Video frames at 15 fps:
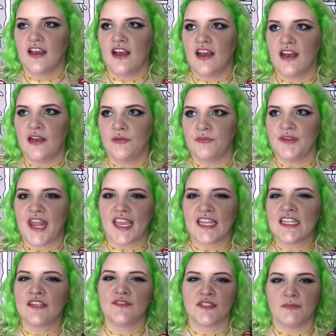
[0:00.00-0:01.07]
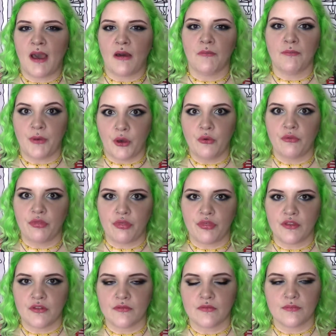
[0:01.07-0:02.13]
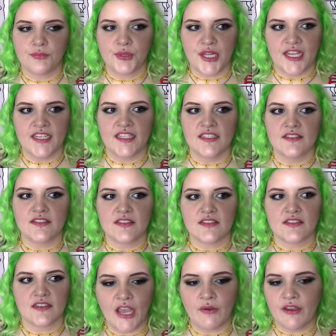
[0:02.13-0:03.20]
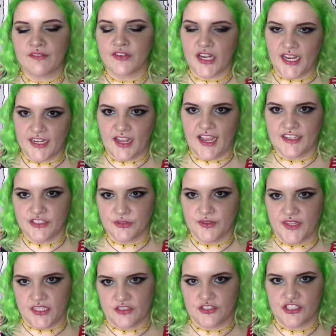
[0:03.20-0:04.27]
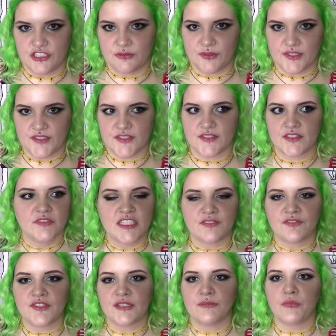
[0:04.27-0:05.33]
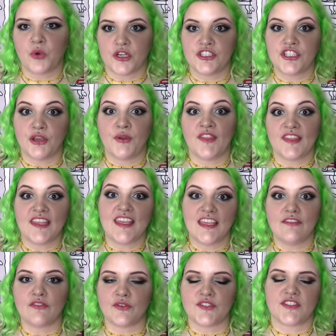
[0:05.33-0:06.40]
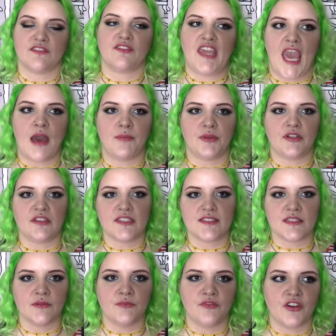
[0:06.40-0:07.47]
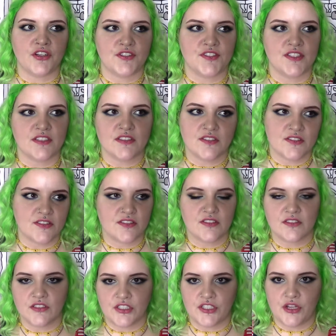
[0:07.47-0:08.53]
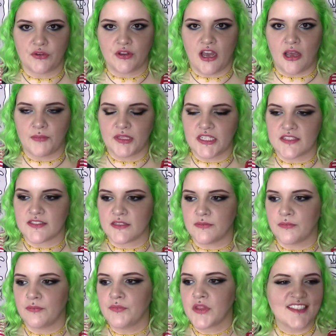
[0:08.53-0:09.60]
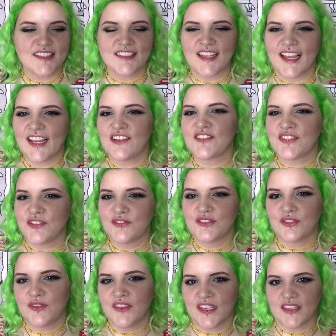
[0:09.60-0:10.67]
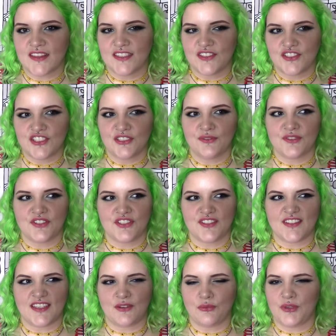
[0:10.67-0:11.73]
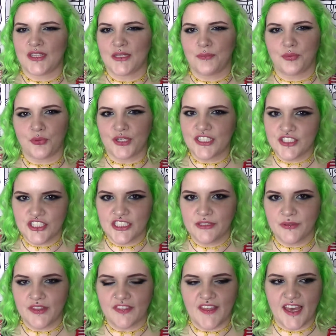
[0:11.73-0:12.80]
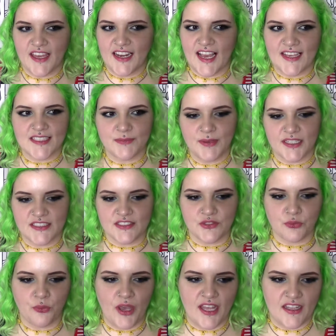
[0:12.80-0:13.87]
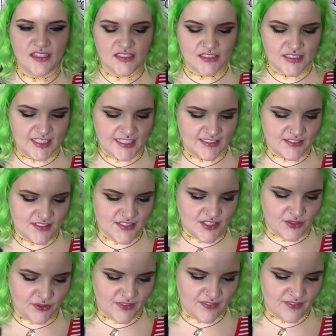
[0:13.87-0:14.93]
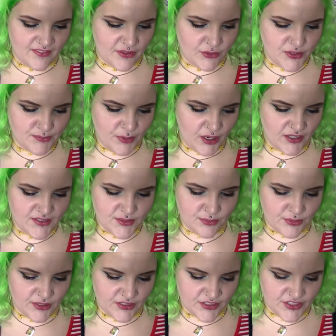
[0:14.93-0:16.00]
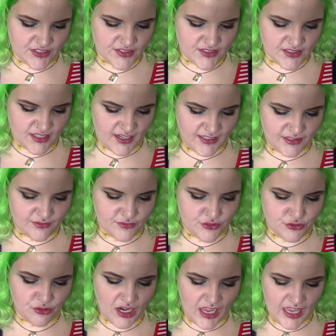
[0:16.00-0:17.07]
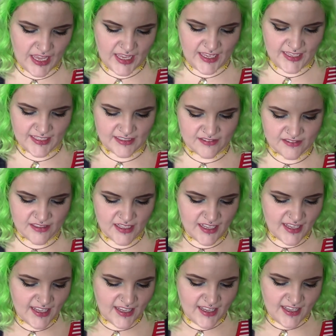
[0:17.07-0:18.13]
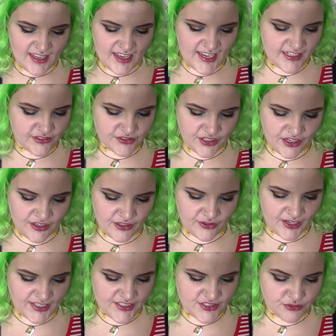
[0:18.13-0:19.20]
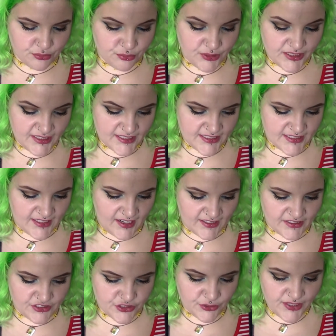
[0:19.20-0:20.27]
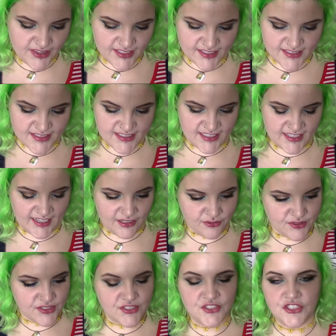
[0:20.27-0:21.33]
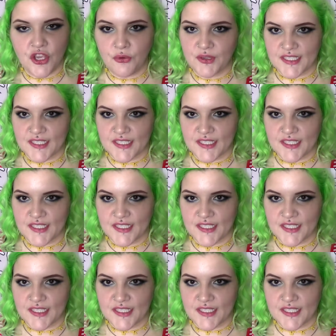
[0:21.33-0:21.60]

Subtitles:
negatives about both planets. However, I do think she was definitely more showing the evils of capitalism versus, you know, communism. I also do think that she was just like really preachy with that aspect as well, and so those parts were just kind of dry, and I don't know, I just really did not enjoy this, and I was so